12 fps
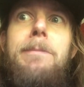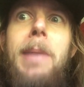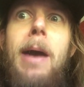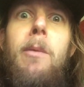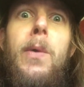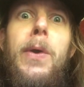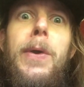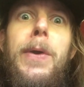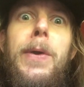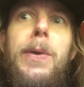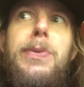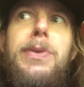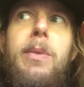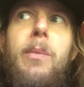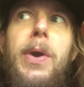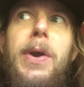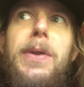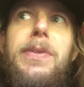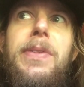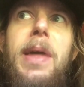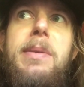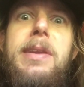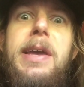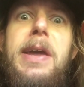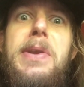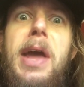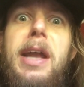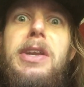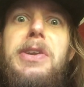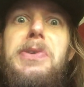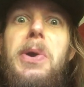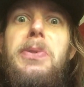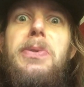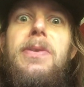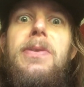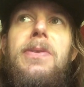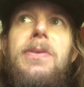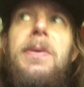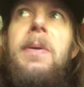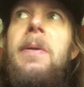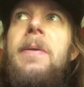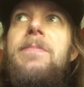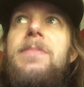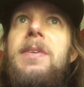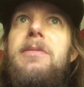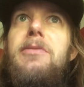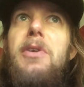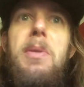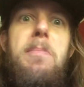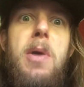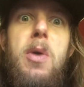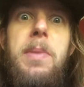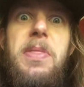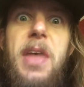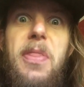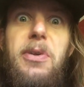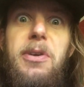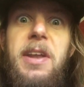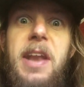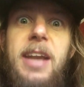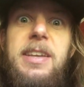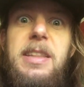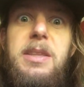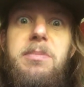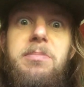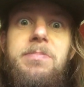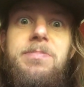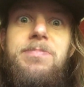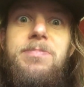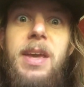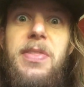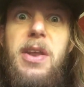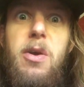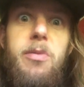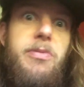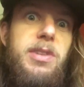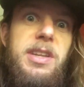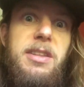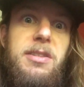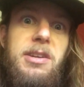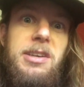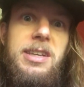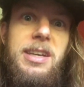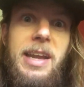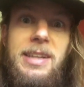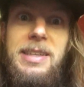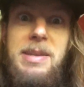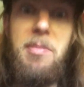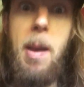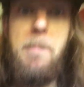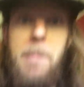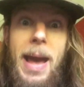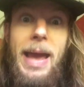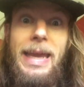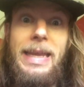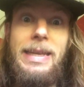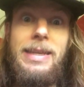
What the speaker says: by words and words that connect dots for the moment that they're connecting them, and then hopefully they're connected in my mind